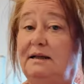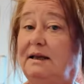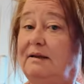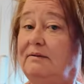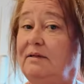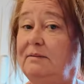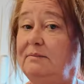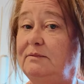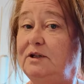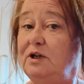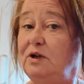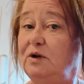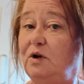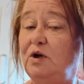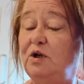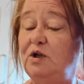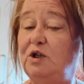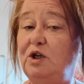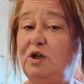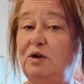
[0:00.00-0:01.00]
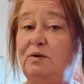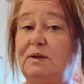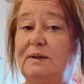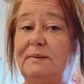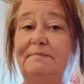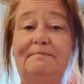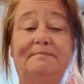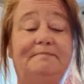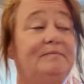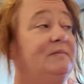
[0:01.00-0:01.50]
give them to good
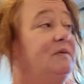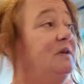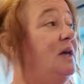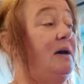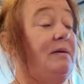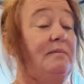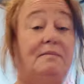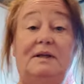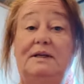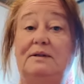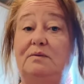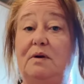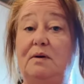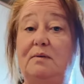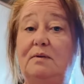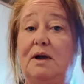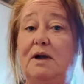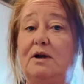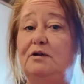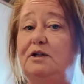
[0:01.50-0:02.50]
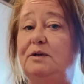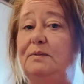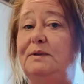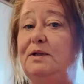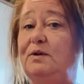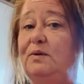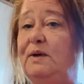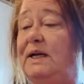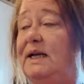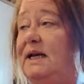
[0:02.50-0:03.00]
use. So that's what I'm going to be
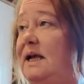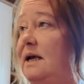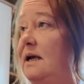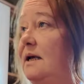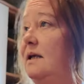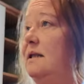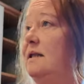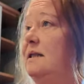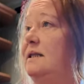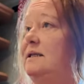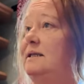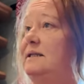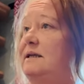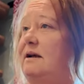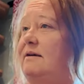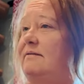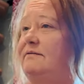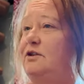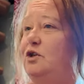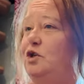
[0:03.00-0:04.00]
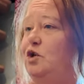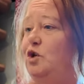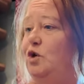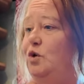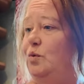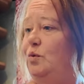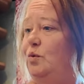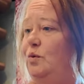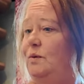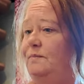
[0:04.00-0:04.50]
doing this
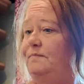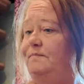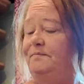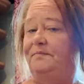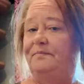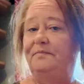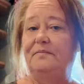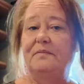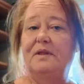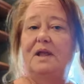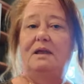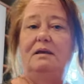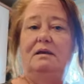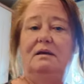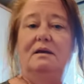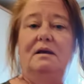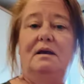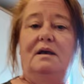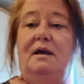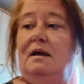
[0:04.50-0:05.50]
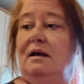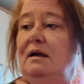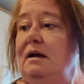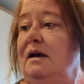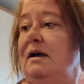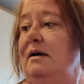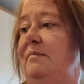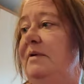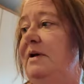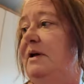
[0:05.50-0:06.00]
afternoon.
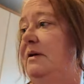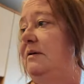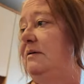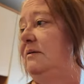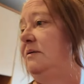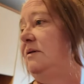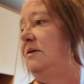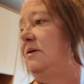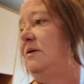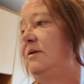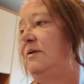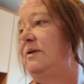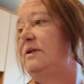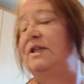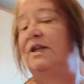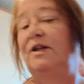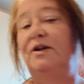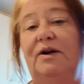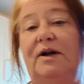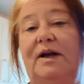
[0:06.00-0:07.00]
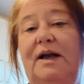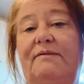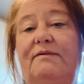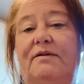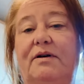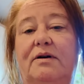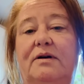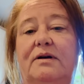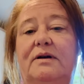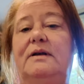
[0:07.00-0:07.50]
Gosh, look, I've
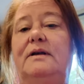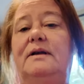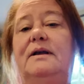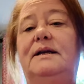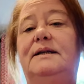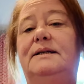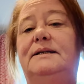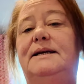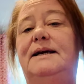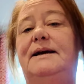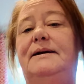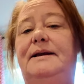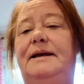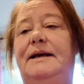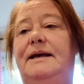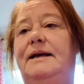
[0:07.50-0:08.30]
got down